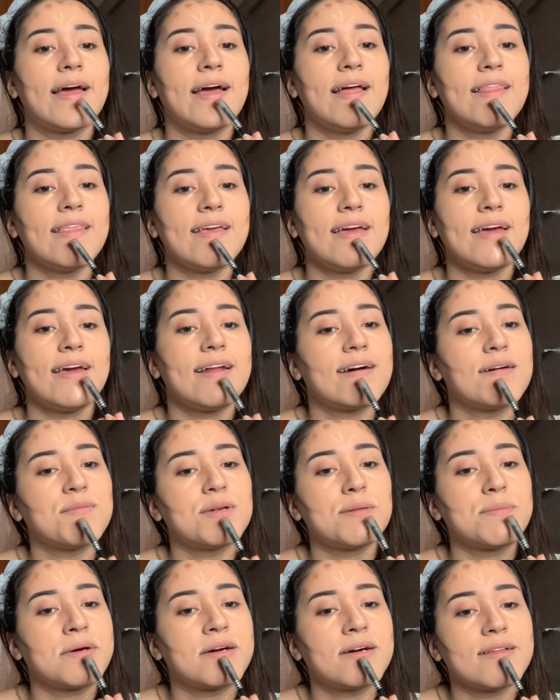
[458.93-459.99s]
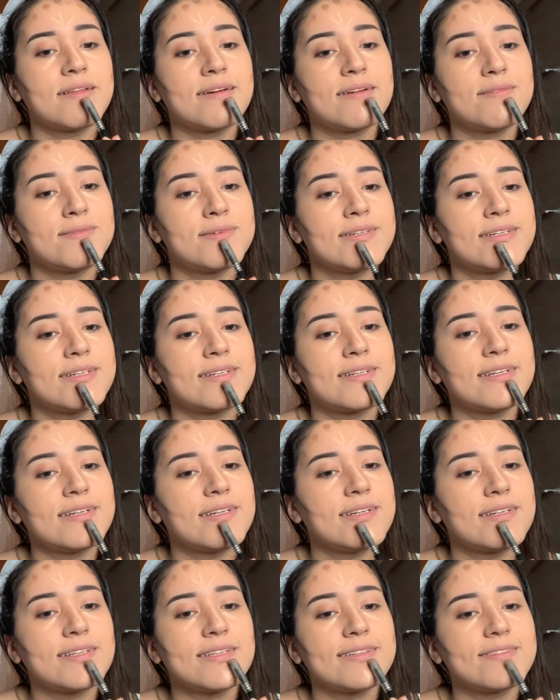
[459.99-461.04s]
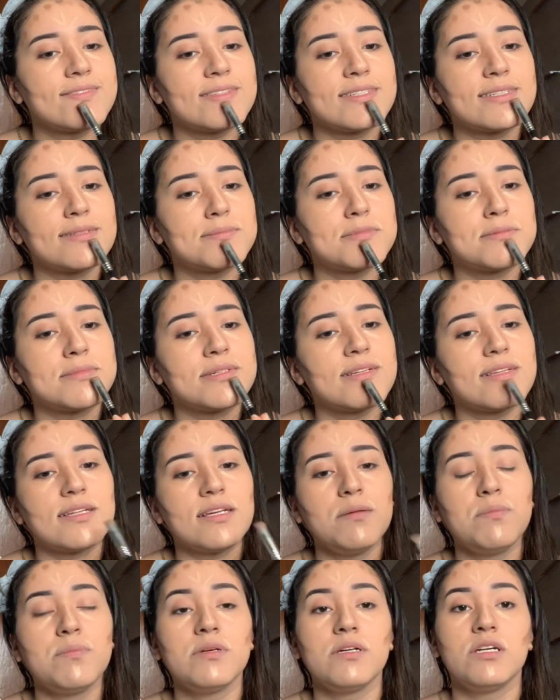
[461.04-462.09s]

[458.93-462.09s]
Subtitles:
and then I'm gonna put a little bit right here in the bottom of my lip,